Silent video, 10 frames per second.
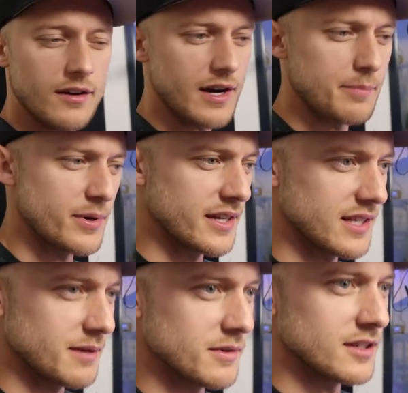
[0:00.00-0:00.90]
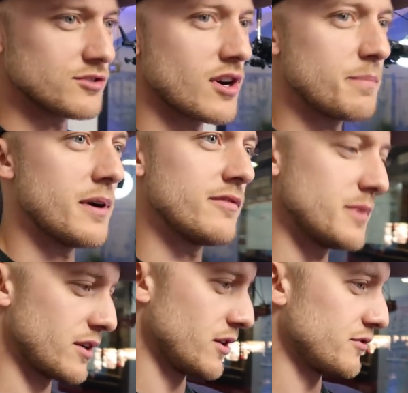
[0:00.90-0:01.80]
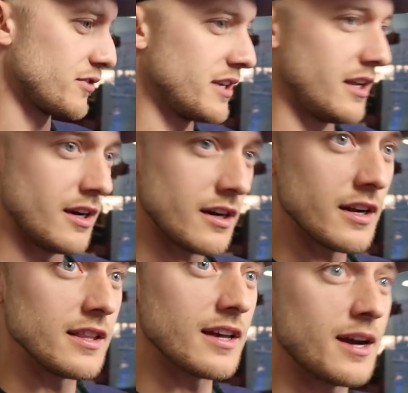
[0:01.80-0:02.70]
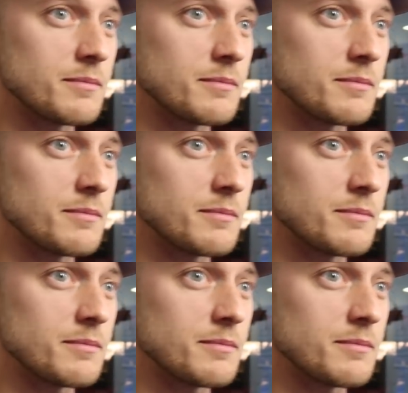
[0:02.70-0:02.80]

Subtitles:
All right, Bradley, I'm gonna drop off my girlfriend here and